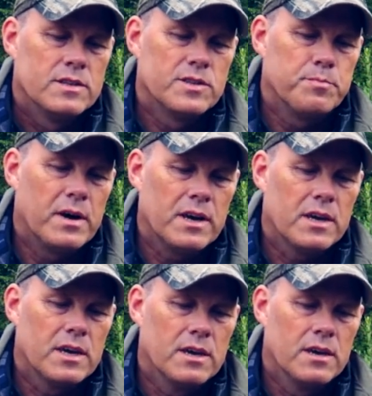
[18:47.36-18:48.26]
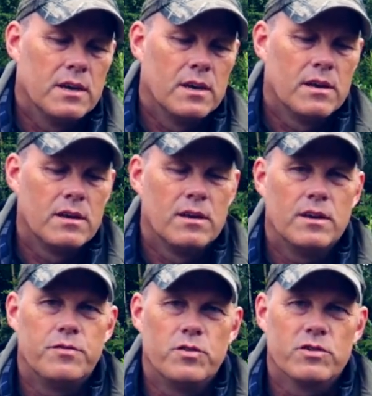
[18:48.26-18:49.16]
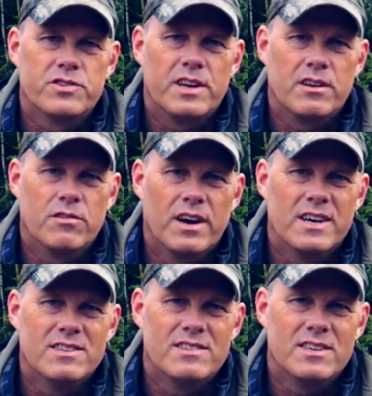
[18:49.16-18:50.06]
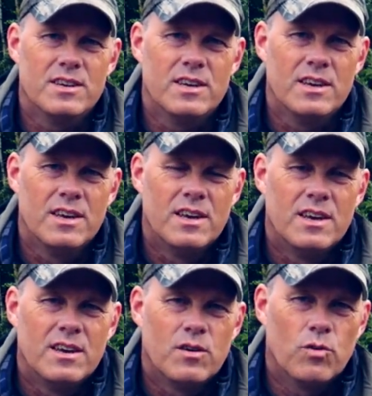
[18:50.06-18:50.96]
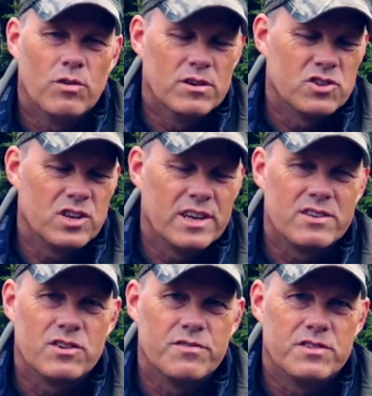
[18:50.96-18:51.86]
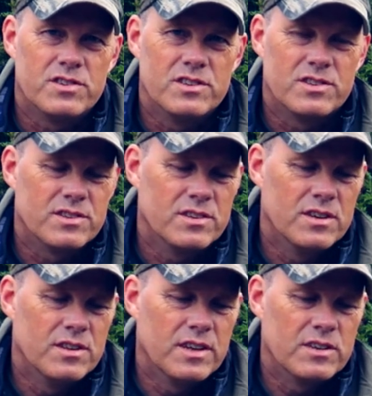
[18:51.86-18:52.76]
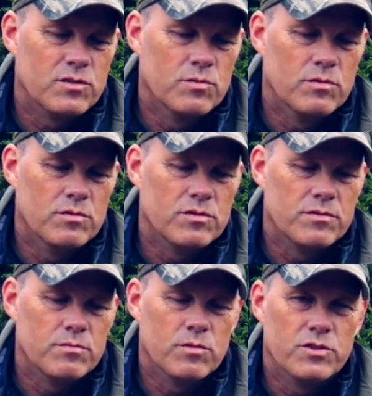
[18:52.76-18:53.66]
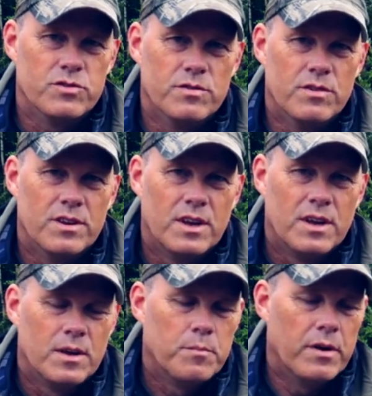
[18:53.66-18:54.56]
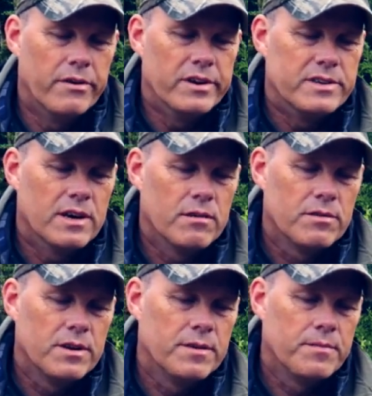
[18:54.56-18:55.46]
spike if you're standing on icy or slick surfaces that you want to bury it down.